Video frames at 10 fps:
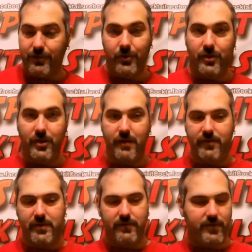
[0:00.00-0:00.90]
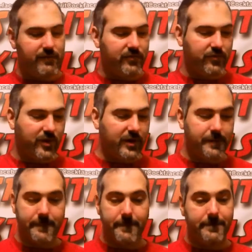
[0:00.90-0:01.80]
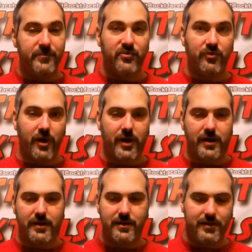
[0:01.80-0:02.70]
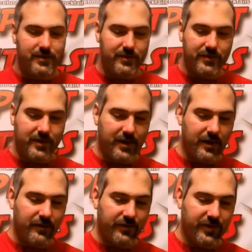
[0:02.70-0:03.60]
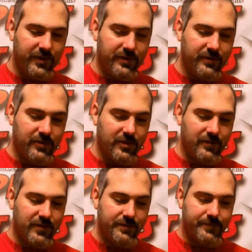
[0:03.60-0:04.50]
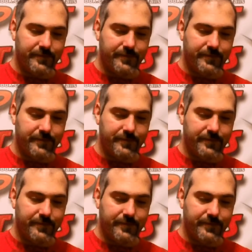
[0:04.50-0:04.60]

You'll love it. If you haven't tried it, try it. Guaranteed, you're going to love it.